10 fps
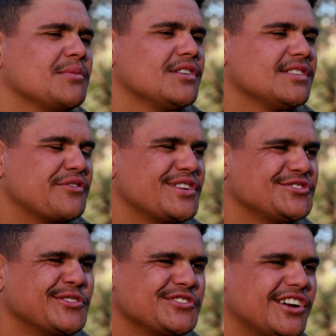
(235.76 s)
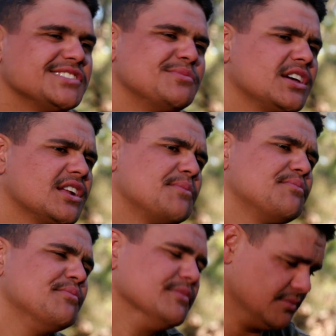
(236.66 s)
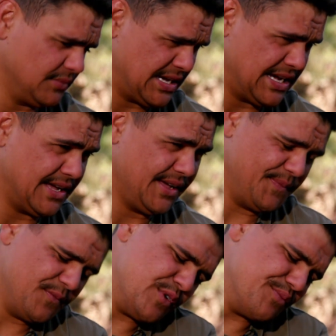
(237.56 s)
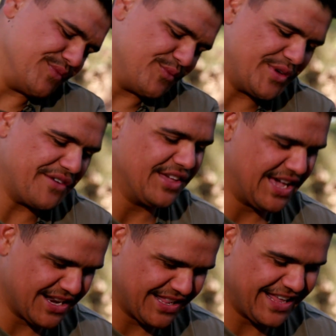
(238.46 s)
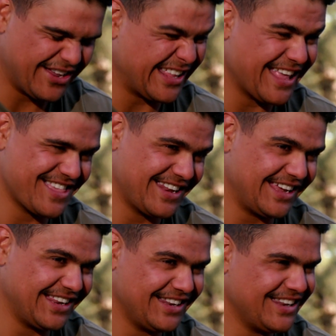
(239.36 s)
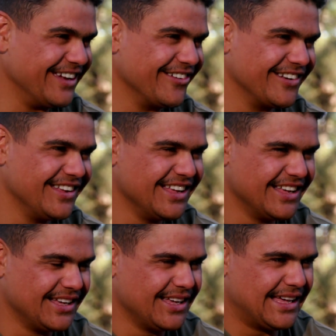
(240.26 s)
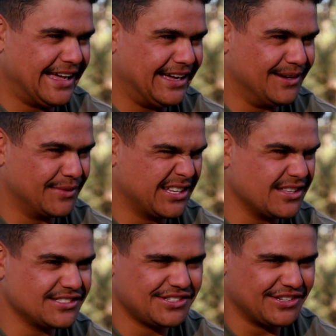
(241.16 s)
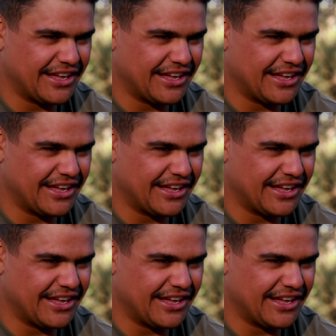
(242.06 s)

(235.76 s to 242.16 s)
it to be honest. Everyone sort of tries to bring it up. Um, um, we have a yarn and that, like I sneak it in there, and um, I don't, you